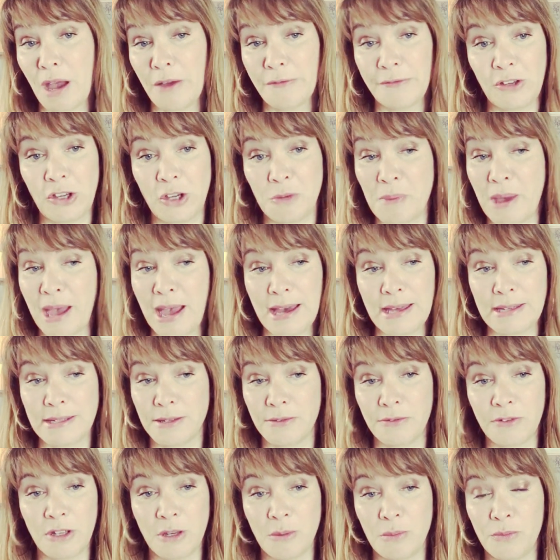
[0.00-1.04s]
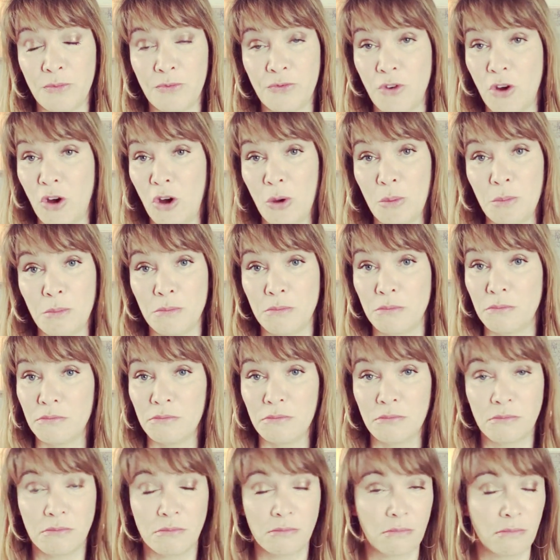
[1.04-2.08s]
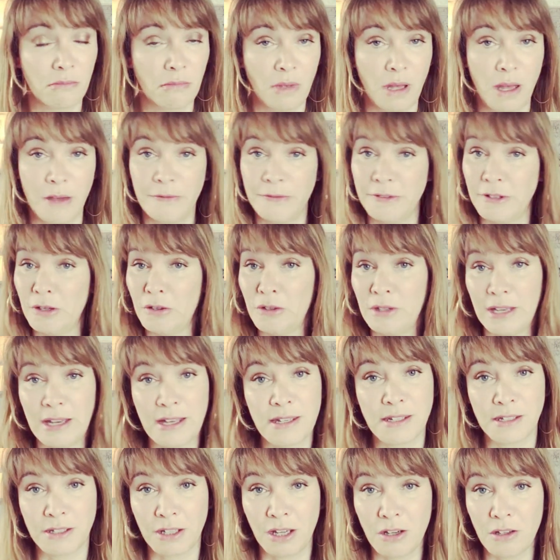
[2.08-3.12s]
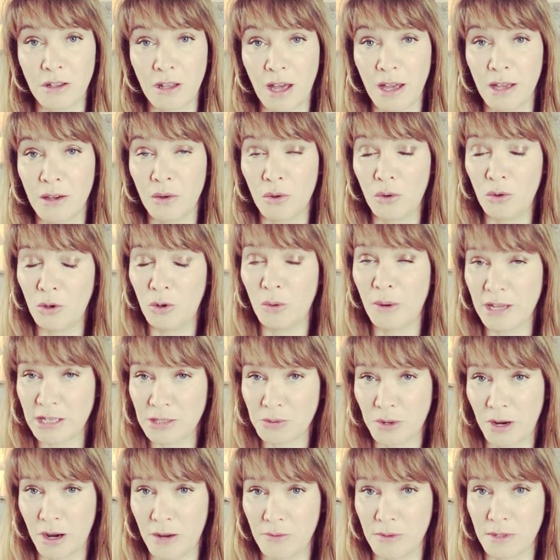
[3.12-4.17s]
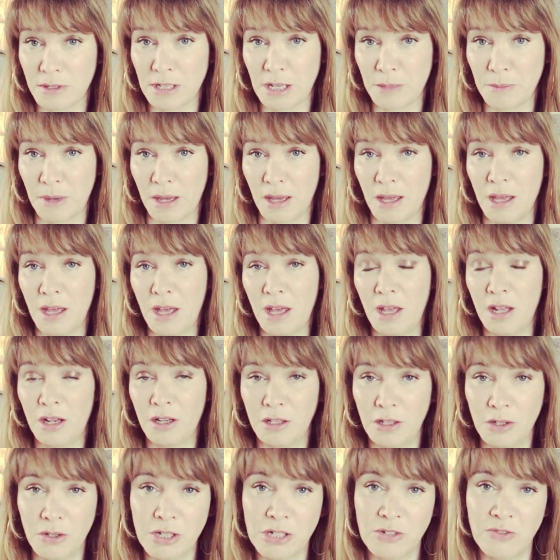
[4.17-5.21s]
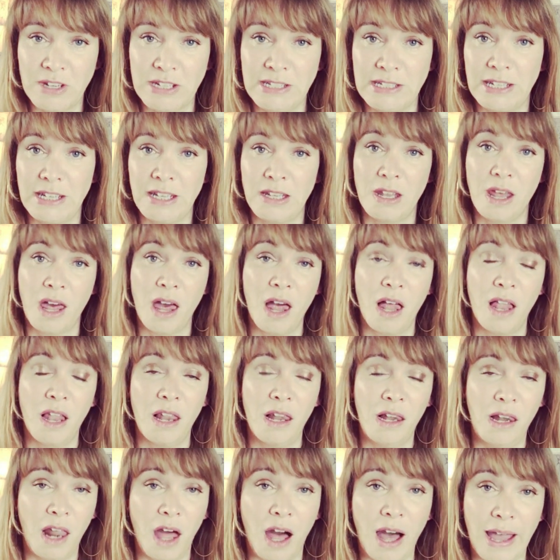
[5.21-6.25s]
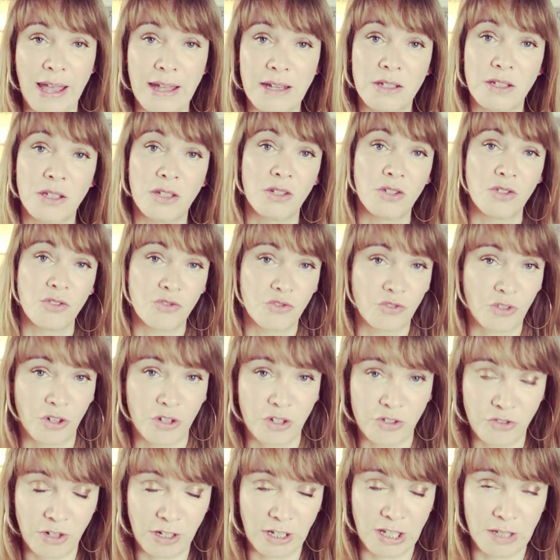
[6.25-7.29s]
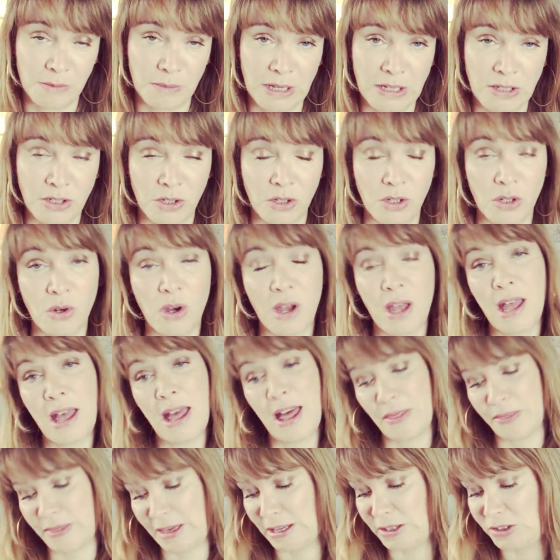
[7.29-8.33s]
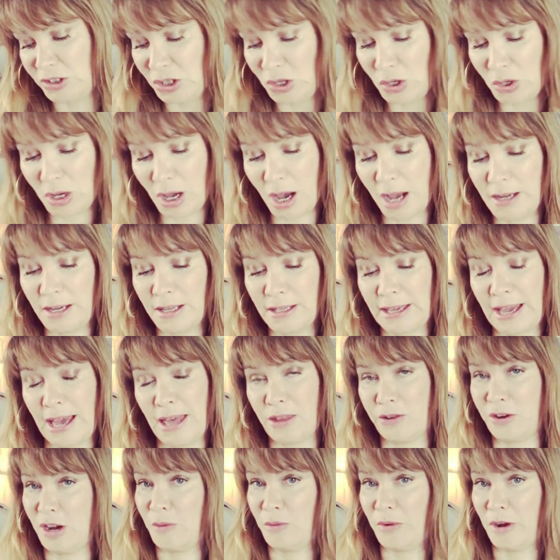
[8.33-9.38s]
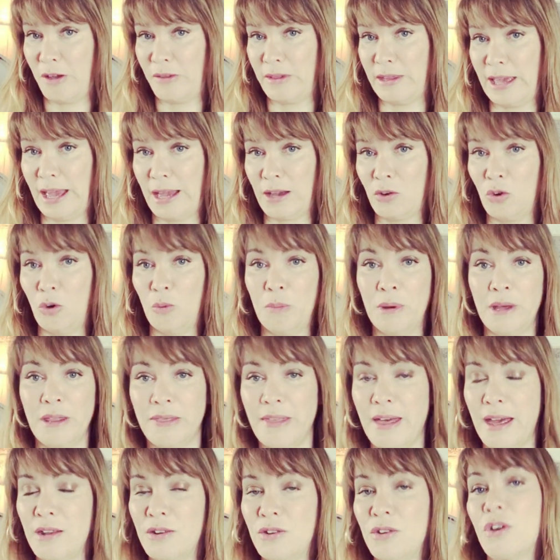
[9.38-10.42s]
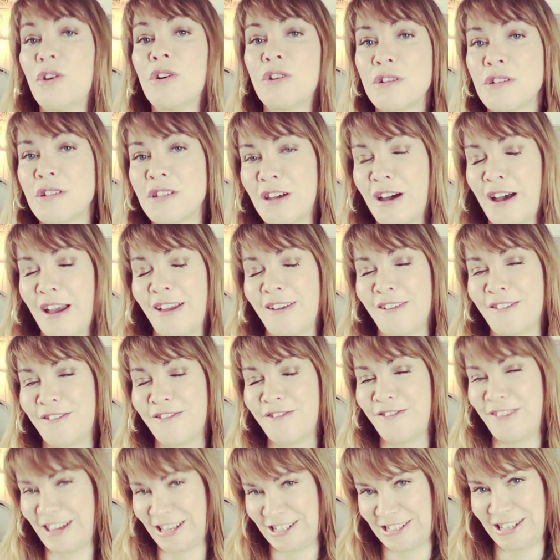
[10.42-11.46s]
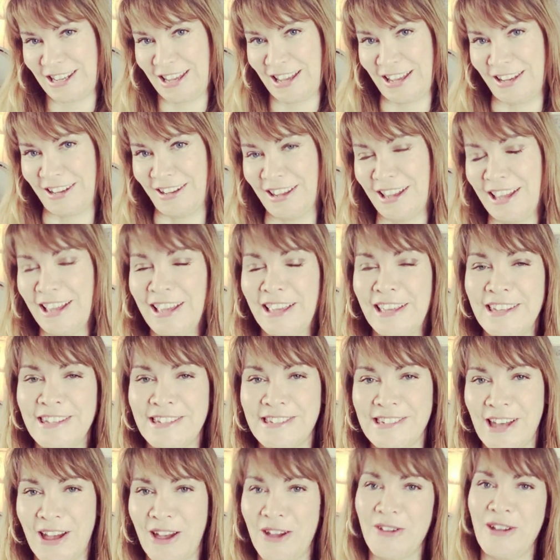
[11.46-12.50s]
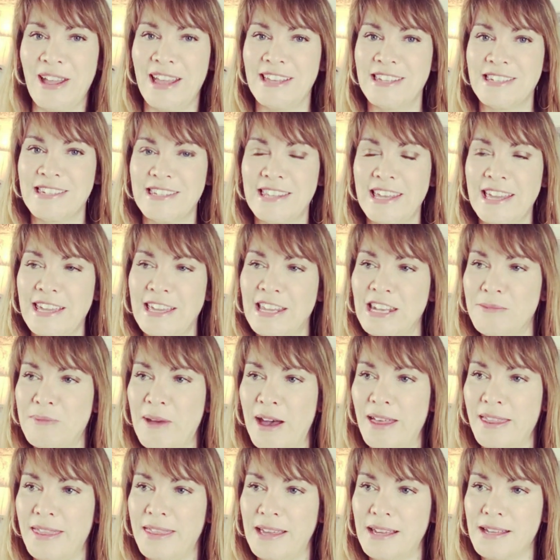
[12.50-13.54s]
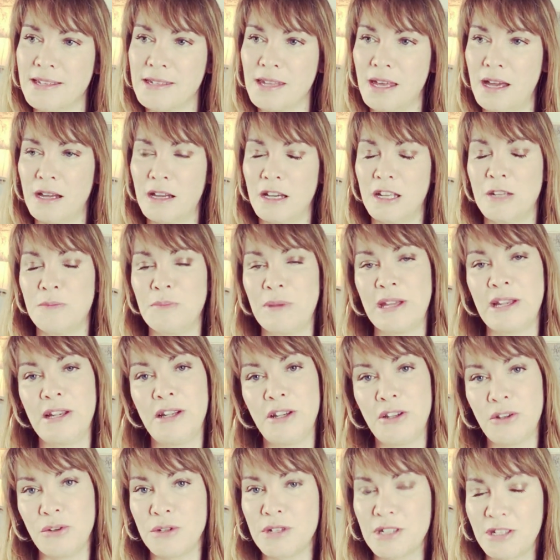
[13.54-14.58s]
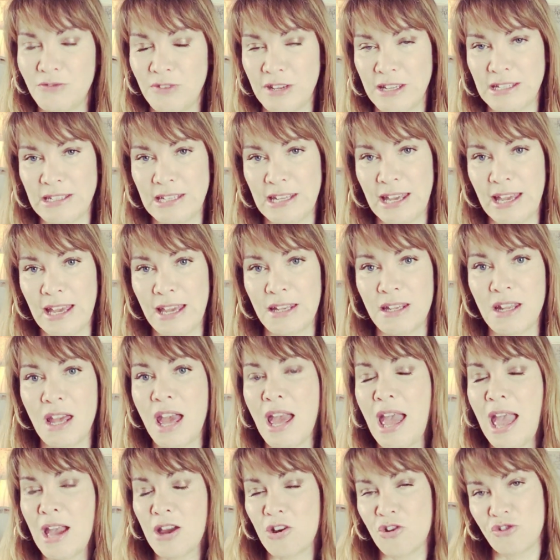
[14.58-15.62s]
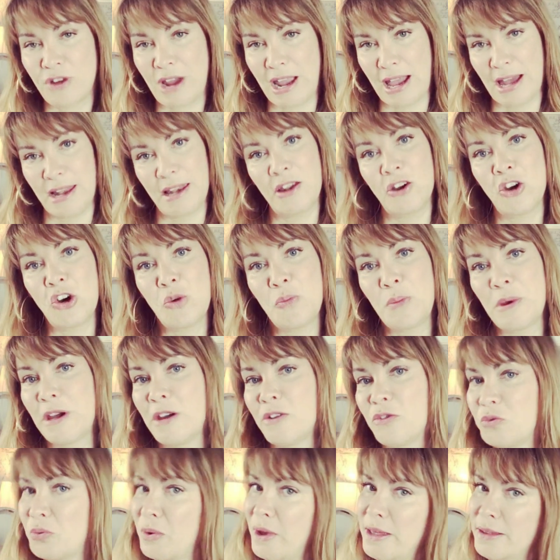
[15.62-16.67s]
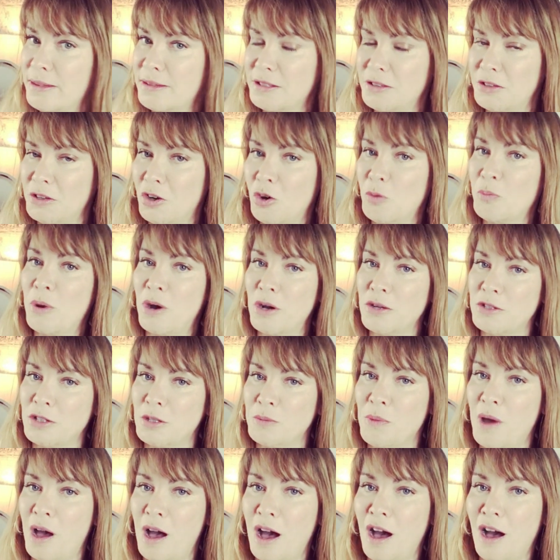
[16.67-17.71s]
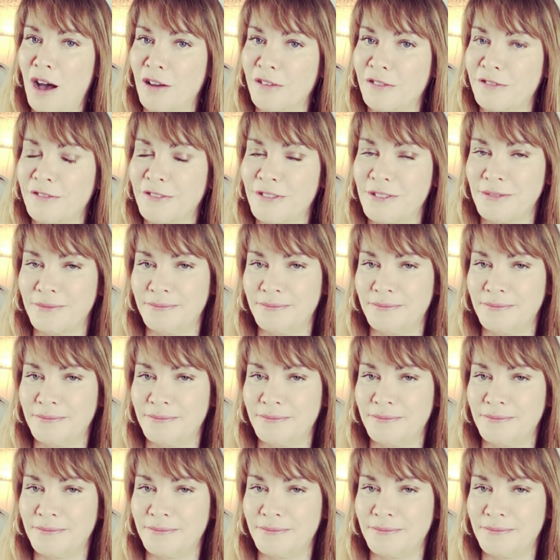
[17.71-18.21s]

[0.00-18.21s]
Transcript: a few pairs of them from a few years ago that I always wear in the summer. Loose fitting, light, drawstring in the middle. They do kind of gather up around the ankle, but they're not tight fitting. So it's thinking about things that are going to be loose fitting, create a little bit of width to your bottom half.